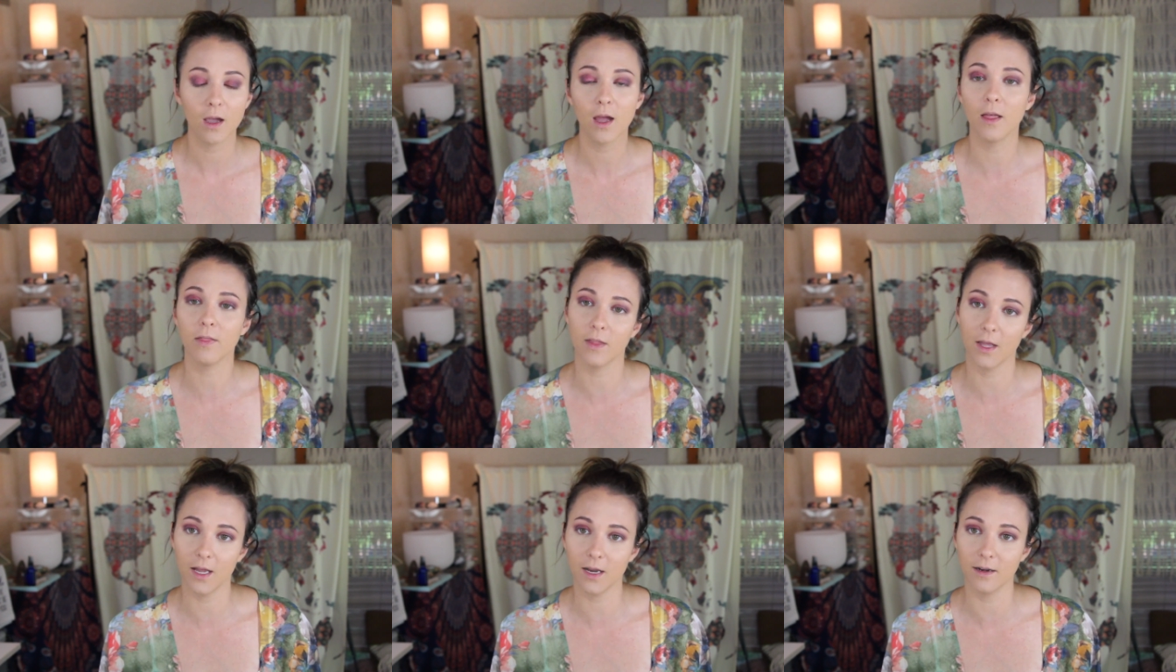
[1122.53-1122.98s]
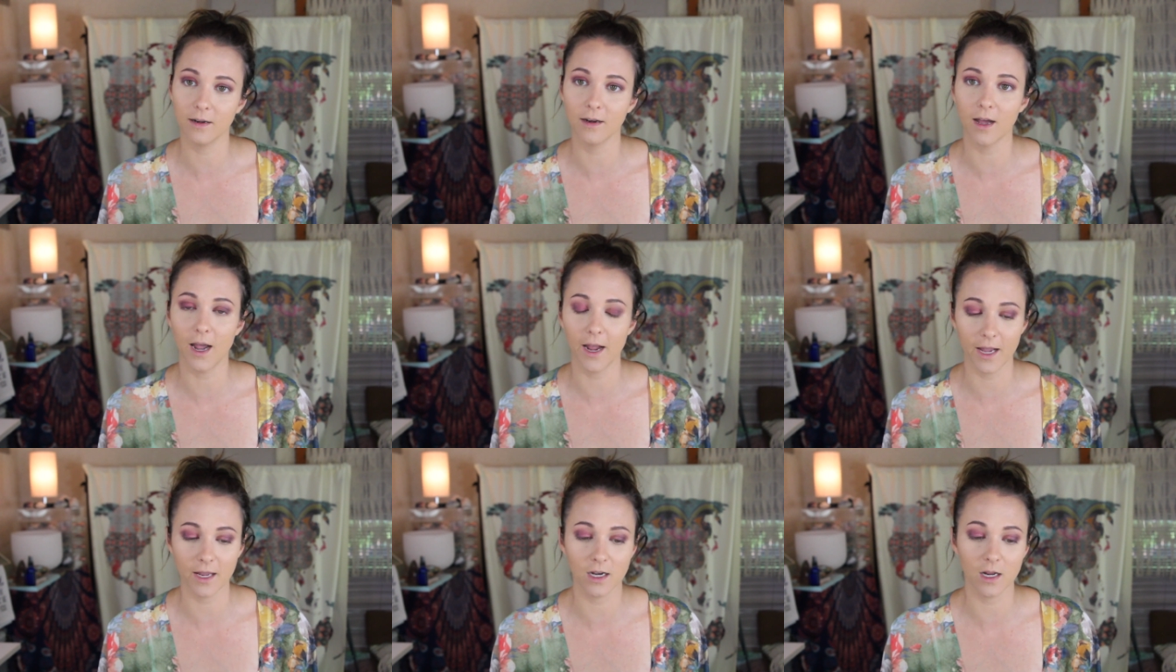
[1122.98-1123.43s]
And then
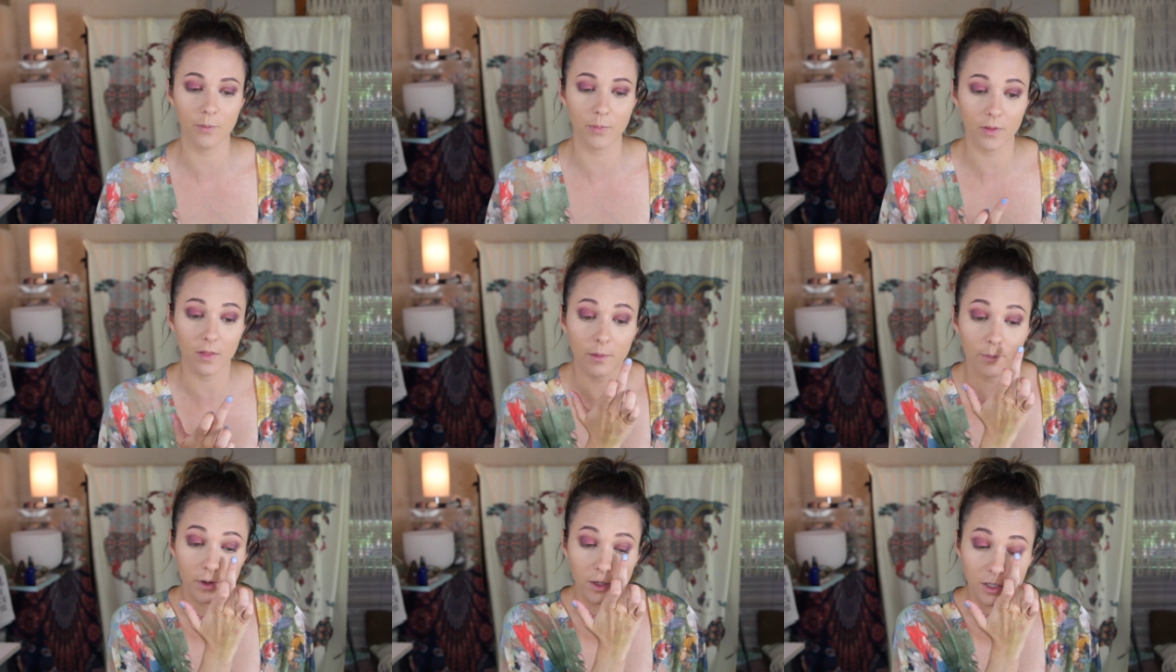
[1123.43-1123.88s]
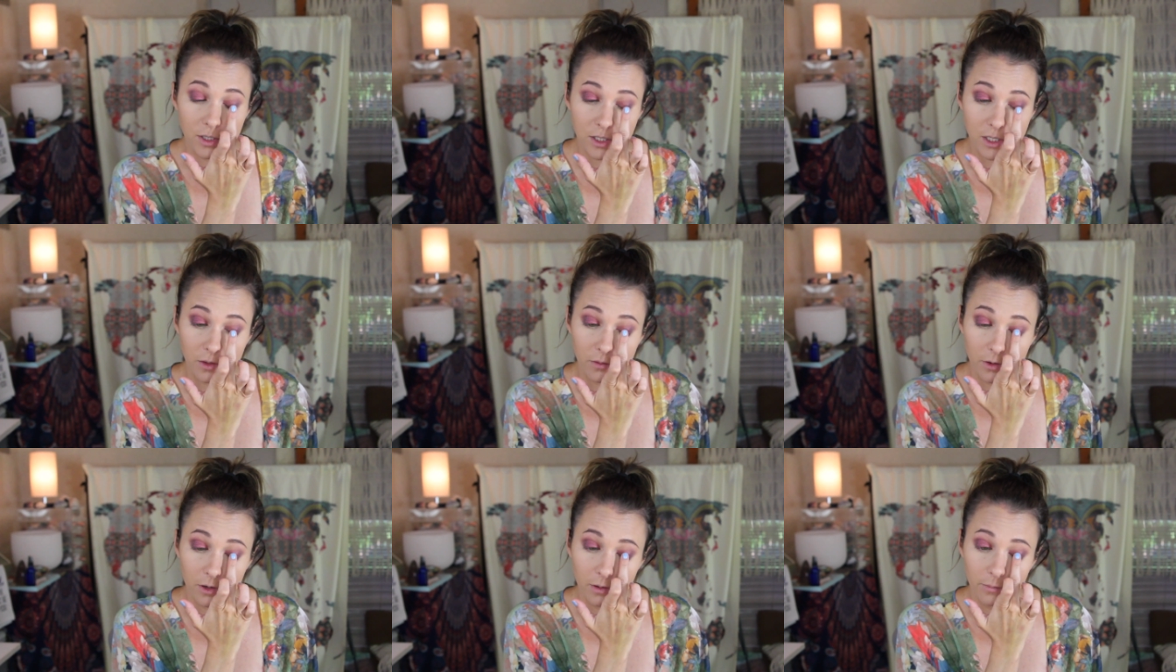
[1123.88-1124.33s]
I end up in the
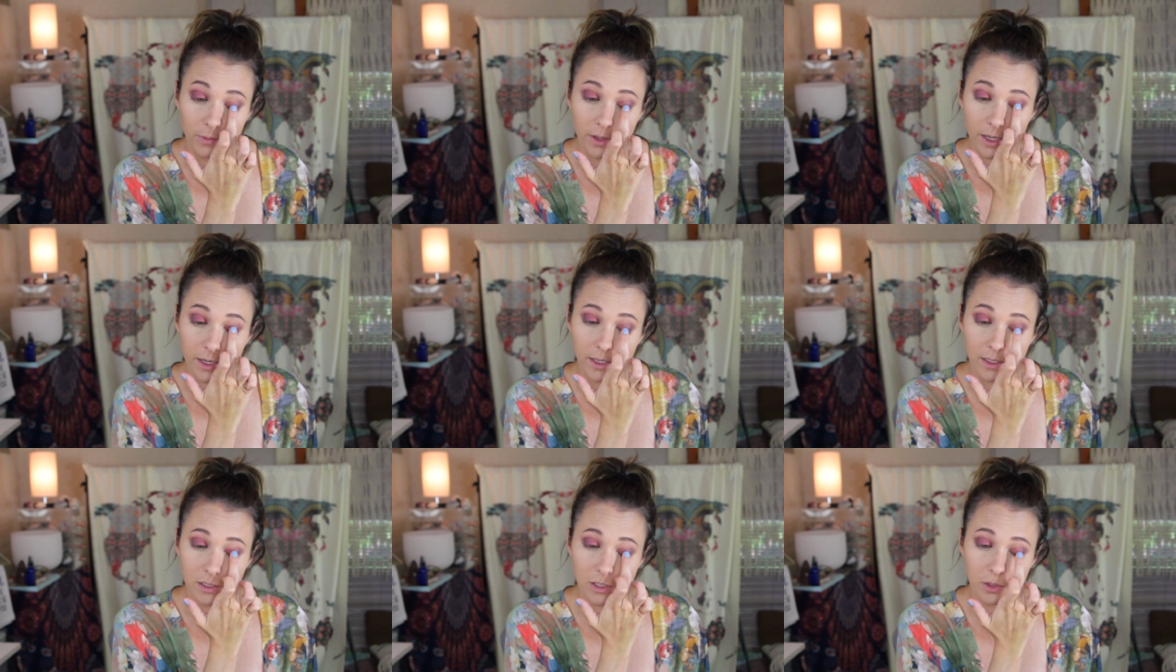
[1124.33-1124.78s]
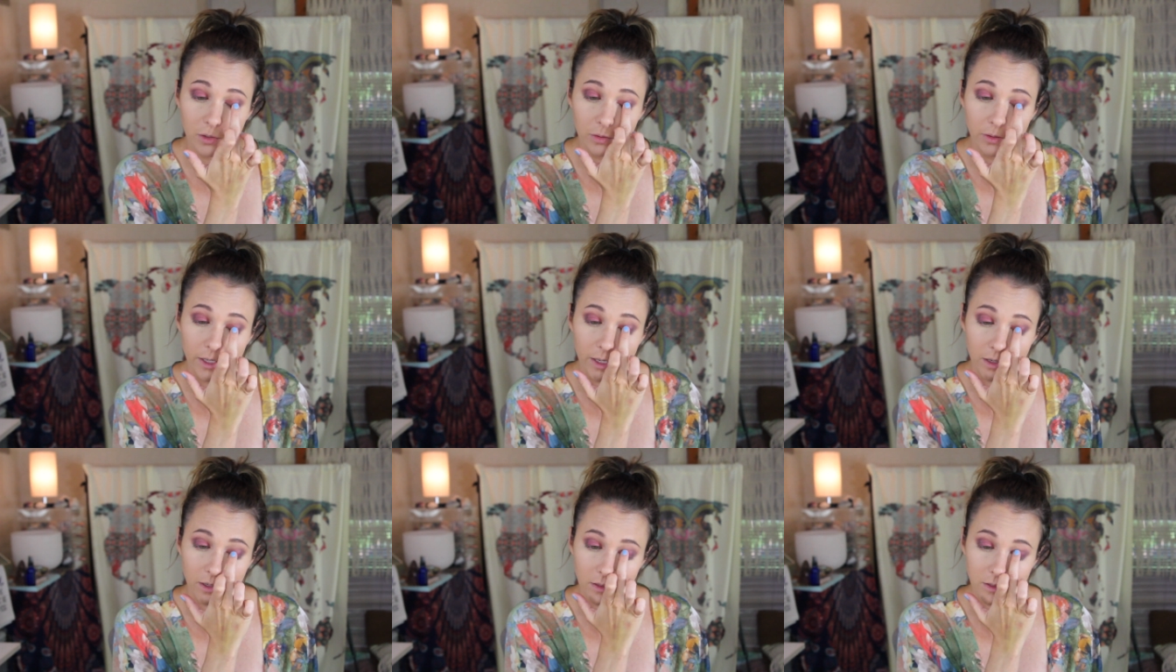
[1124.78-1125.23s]
emergency room getting two
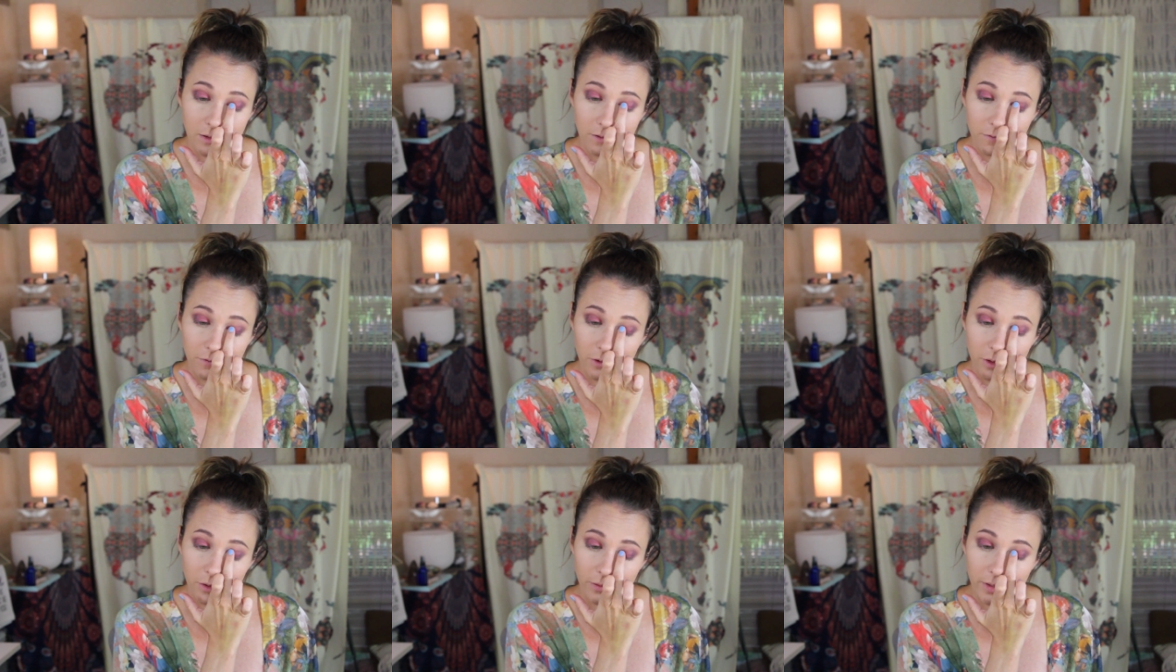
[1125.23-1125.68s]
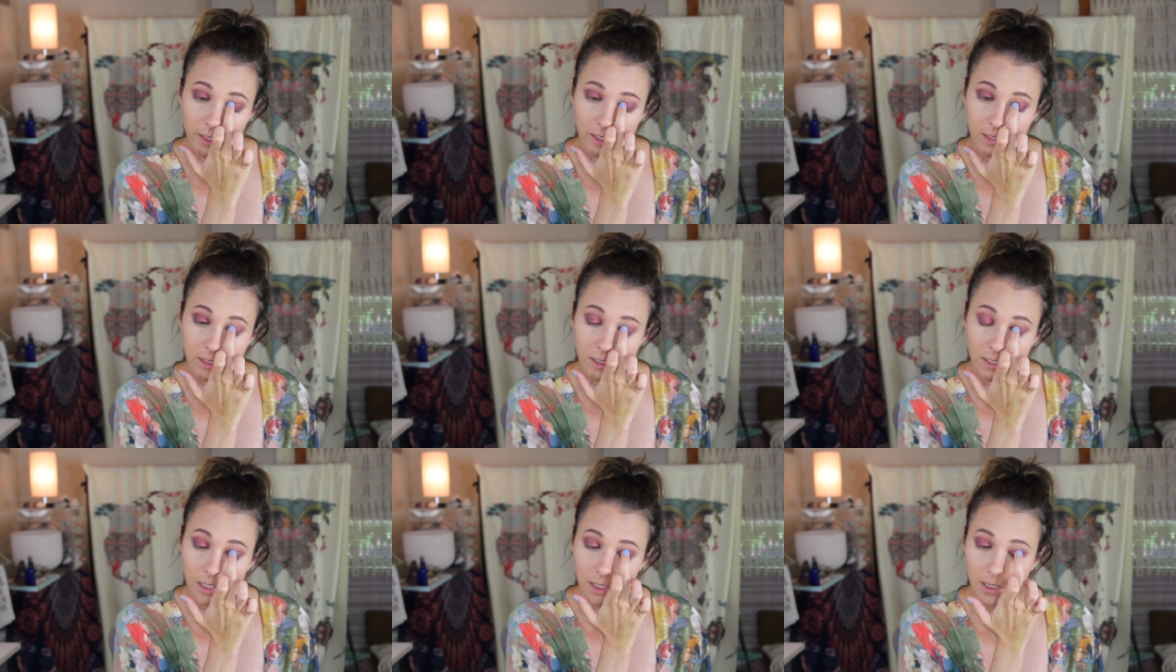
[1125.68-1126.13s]
liters of
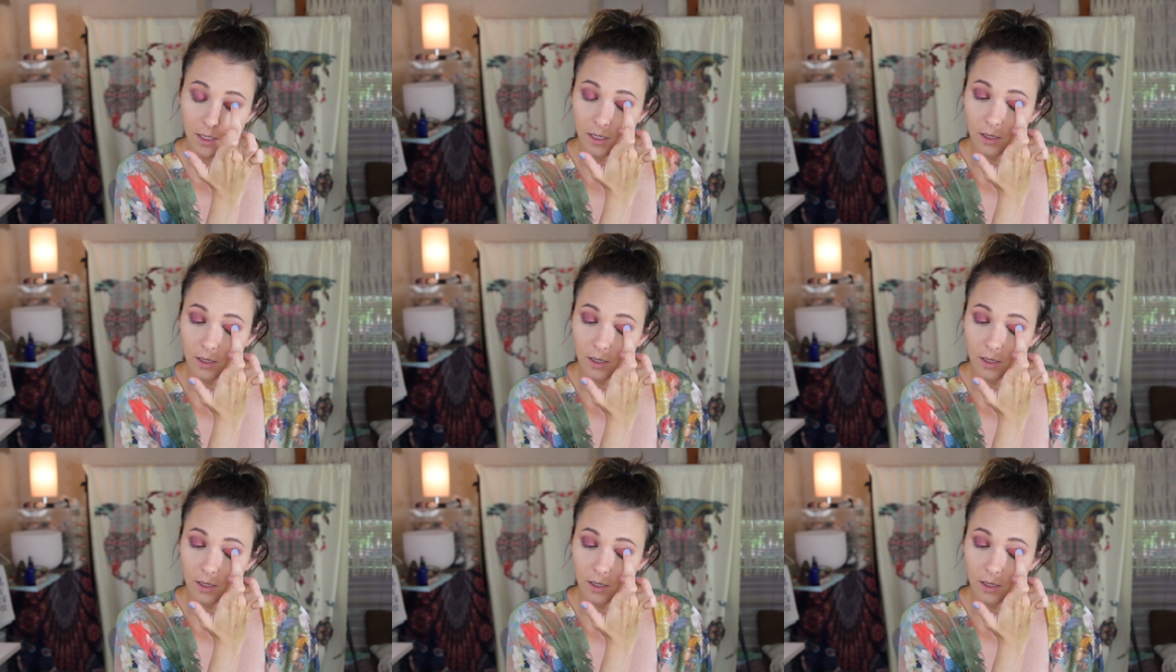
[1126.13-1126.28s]
fluids.